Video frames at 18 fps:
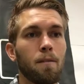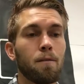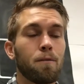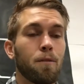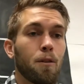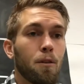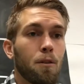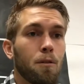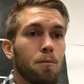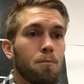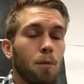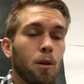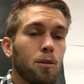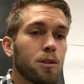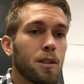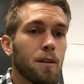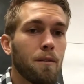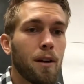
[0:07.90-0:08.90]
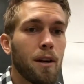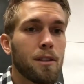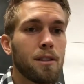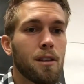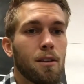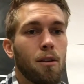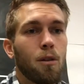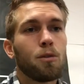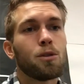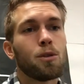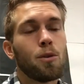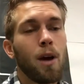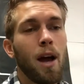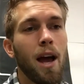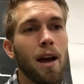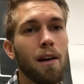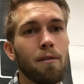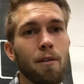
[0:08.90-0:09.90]
For most of us and those who
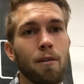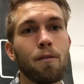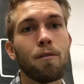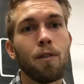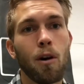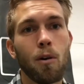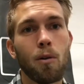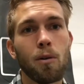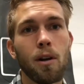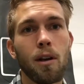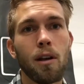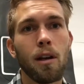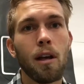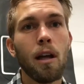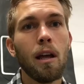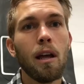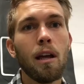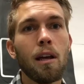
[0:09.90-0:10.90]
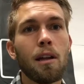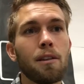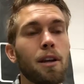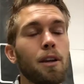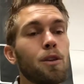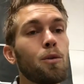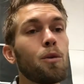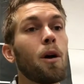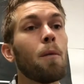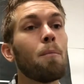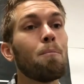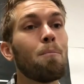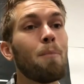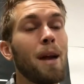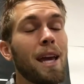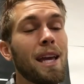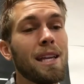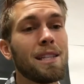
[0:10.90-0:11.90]
have a phone, they do
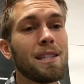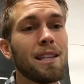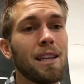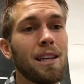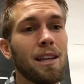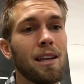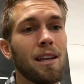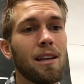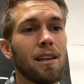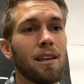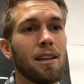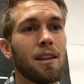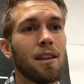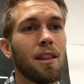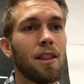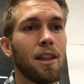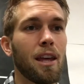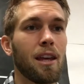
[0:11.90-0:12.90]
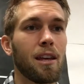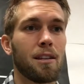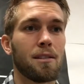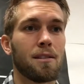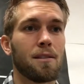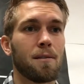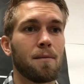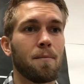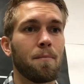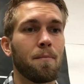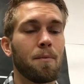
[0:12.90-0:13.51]
amazing things.